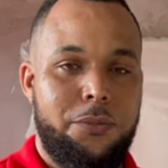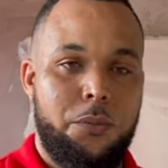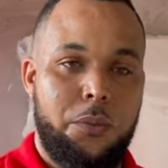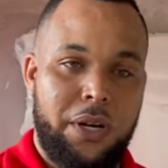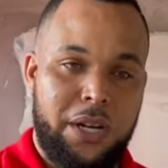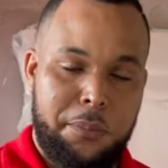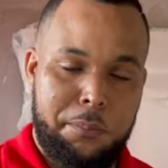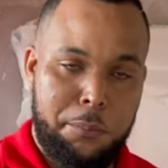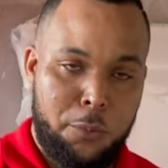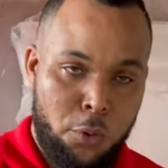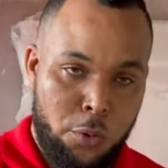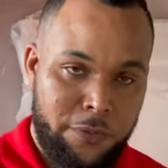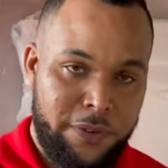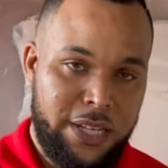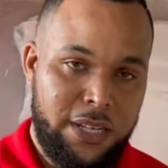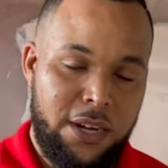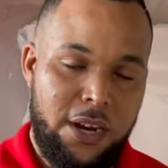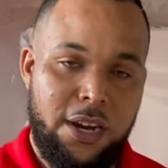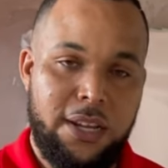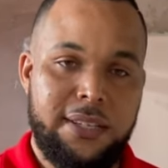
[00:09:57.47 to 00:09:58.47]
we're
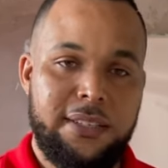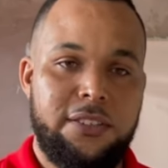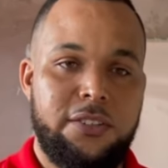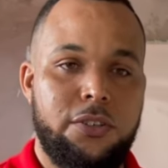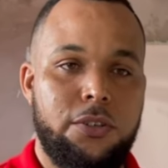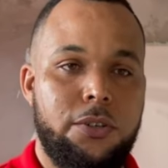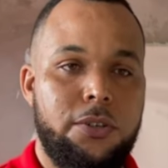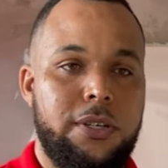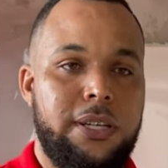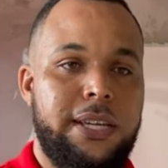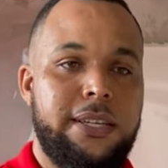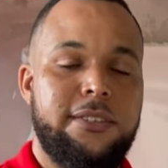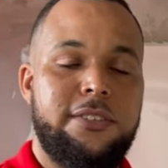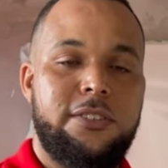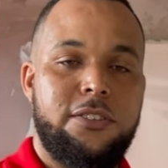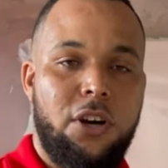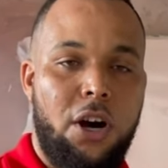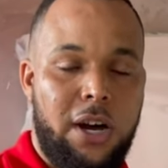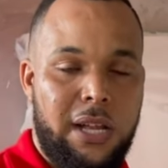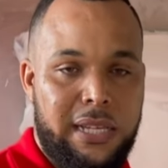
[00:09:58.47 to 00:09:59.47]
moving on to
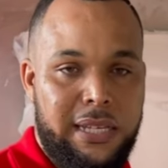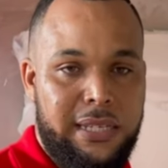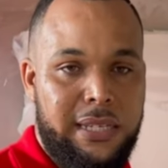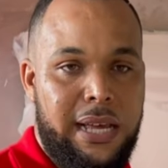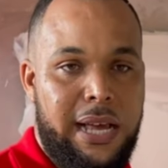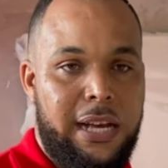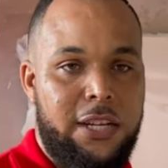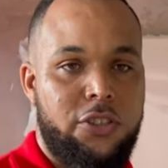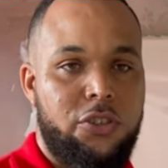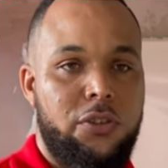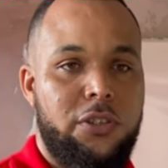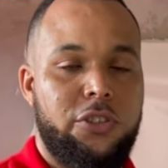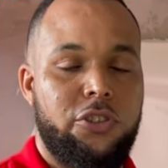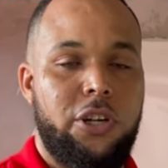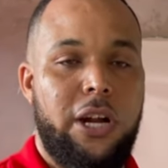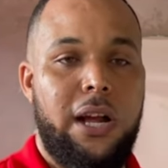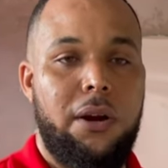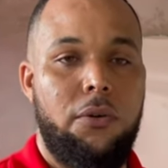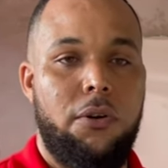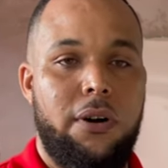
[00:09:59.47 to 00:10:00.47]
installing the actual
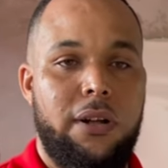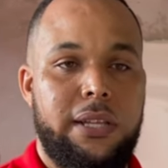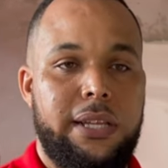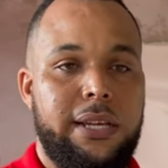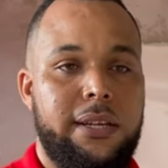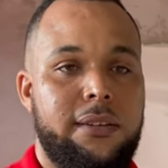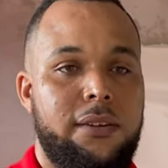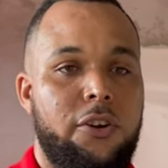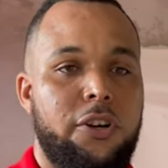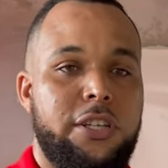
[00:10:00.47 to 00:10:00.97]
drywall.